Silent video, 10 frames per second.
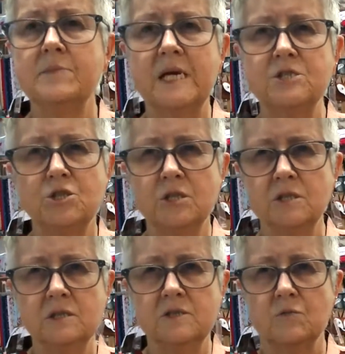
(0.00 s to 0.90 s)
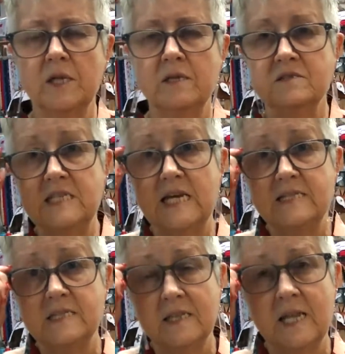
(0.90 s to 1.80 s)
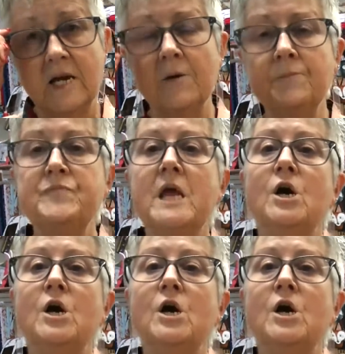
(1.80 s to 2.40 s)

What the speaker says: I'm not sure. It's one of those dates in there.